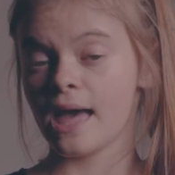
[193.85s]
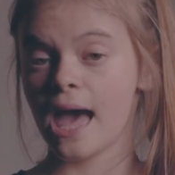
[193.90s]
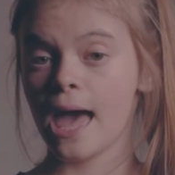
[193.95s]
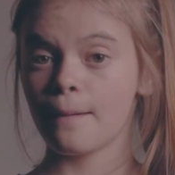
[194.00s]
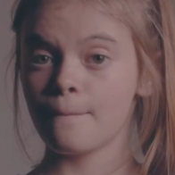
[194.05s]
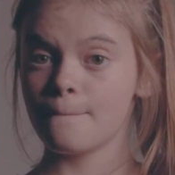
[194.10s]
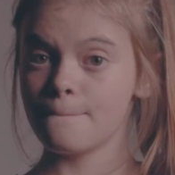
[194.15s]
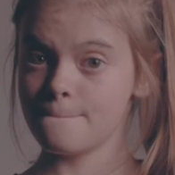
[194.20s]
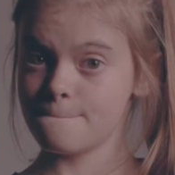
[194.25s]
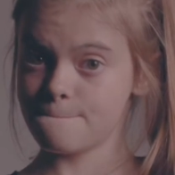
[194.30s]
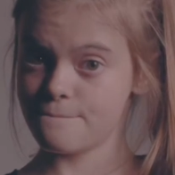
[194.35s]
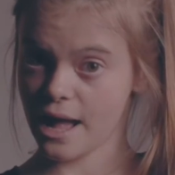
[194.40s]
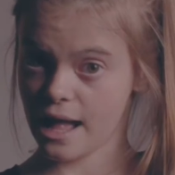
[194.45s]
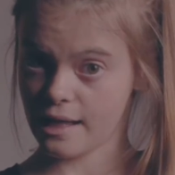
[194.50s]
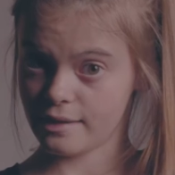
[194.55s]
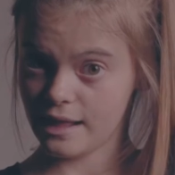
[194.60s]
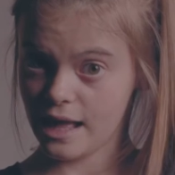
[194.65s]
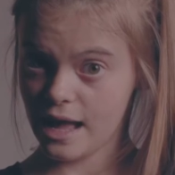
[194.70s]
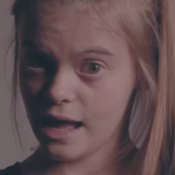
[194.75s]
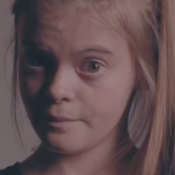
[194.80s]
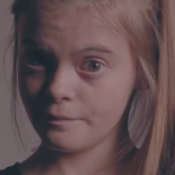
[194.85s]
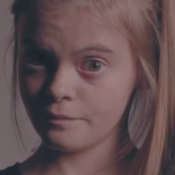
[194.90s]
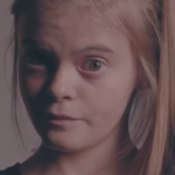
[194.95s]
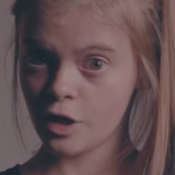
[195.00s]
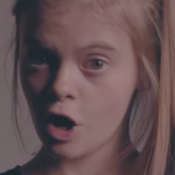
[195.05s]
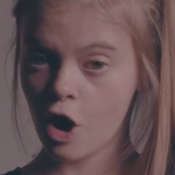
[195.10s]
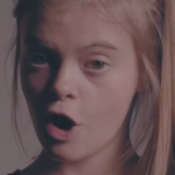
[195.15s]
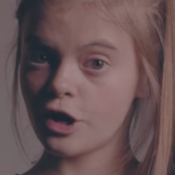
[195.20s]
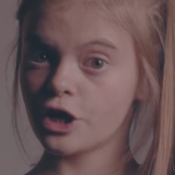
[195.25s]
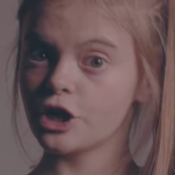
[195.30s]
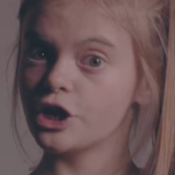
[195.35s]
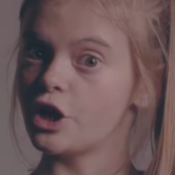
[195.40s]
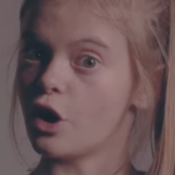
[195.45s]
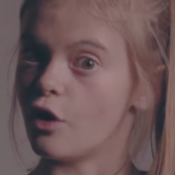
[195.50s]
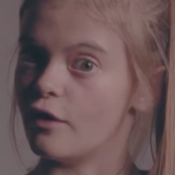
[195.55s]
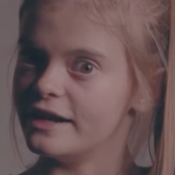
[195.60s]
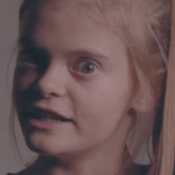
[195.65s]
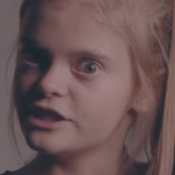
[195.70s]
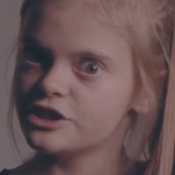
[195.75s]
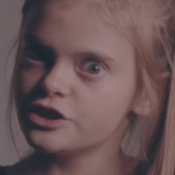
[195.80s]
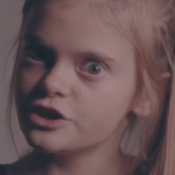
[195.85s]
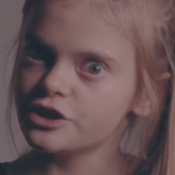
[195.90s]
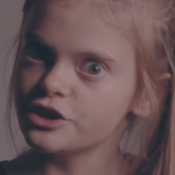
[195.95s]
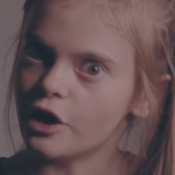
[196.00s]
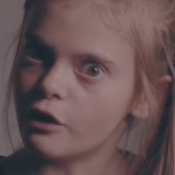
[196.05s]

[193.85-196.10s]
and Bella are going to